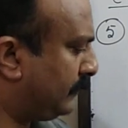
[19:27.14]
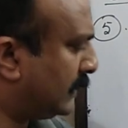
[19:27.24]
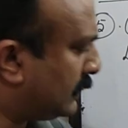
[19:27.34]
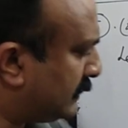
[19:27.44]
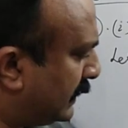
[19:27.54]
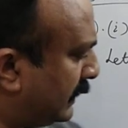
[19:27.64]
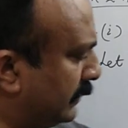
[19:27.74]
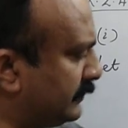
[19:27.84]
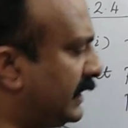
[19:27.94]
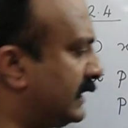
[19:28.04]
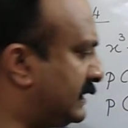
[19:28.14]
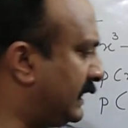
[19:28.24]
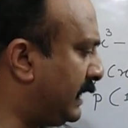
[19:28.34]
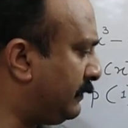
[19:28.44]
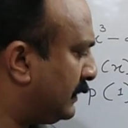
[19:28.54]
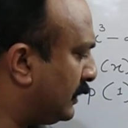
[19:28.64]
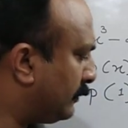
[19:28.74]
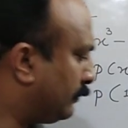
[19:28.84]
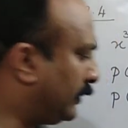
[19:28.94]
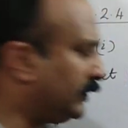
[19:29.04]
Because the terms are
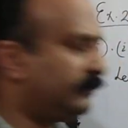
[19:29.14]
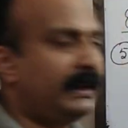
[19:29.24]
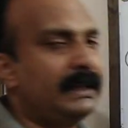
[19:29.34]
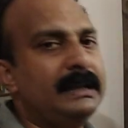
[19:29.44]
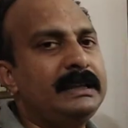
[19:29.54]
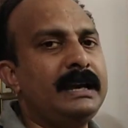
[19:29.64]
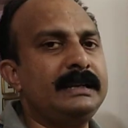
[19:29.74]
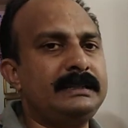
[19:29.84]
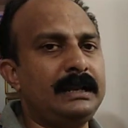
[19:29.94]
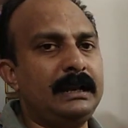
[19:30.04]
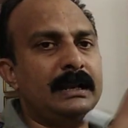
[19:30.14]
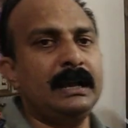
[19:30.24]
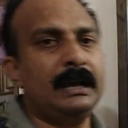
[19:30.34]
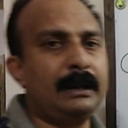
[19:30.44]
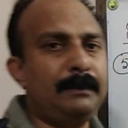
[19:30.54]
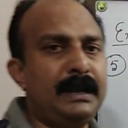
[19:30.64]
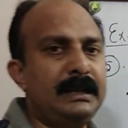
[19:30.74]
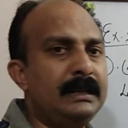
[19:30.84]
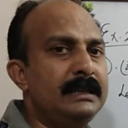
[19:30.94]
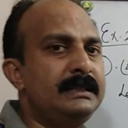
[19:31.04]
same, both will get cancelled.
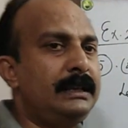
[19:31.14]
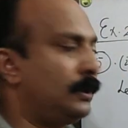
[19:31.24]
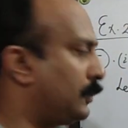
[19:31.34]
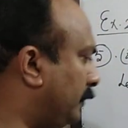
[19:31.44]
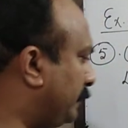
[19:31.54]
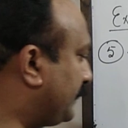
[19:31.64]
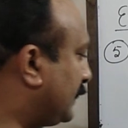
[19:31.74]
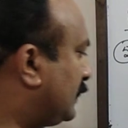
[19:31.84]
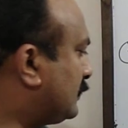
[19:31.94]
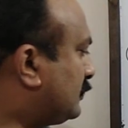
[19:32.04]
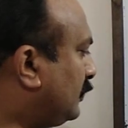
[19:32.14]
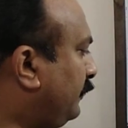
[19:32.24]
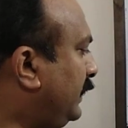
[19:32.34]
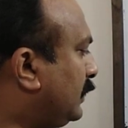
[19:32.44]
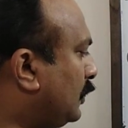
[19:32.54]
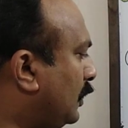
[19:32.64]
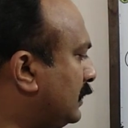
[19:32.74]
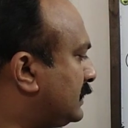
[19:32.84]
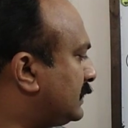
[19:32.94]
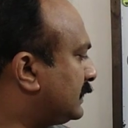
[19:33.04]
Remainder is 0. So we
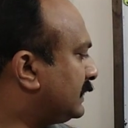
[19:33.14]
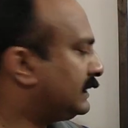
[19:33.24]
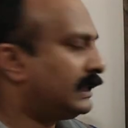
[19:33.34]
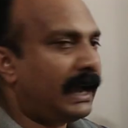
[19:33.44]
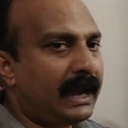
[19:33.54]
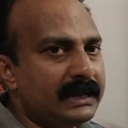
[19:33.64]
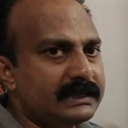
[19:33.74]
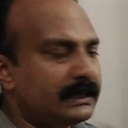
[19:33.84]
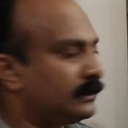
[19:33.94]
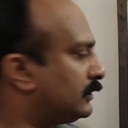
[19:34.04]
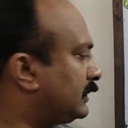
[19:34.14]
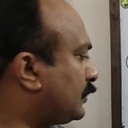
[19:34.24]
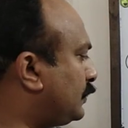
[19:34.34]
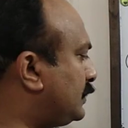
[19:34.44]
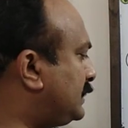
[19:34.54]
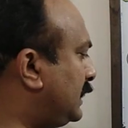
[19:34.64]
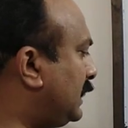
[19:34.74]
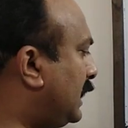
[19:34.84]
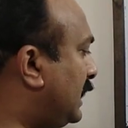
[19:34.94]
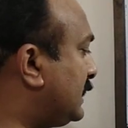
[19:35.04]
got the answer or the
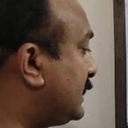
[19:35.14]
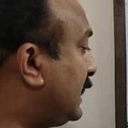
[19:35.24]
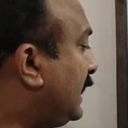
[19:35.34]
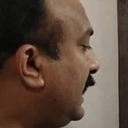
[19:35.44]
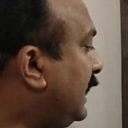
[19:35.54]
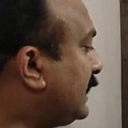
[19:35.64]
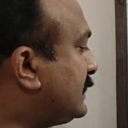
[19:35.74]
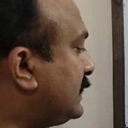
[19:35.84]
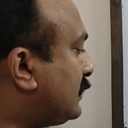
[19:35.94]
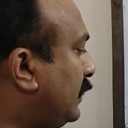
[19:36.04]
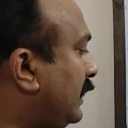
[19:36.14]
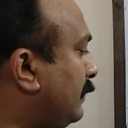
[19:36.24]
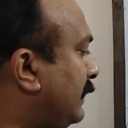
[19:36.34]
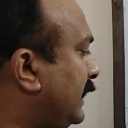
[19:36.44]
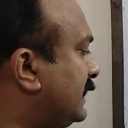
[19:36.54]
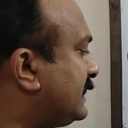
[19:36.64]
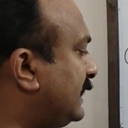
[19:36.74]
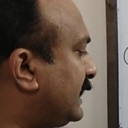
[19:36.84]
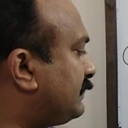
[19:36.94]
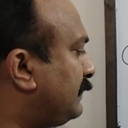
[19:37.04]
quotient as x square
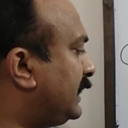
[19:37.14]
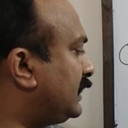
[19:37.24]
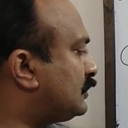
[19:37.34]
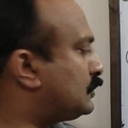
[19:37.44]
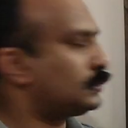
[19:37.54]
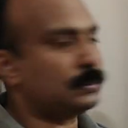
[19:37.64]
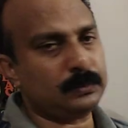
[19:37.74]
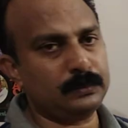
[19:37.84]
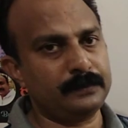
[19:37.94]
minus x minus 2.